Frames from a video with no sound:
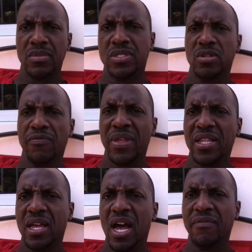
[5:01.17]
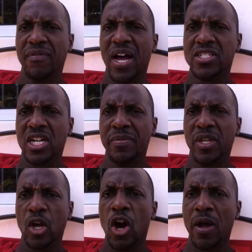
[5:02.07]
stuff that have actually
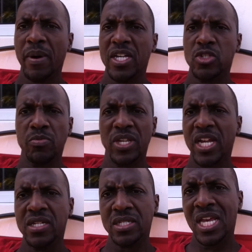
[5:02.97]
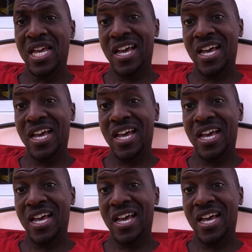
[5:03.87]
been caught by something else,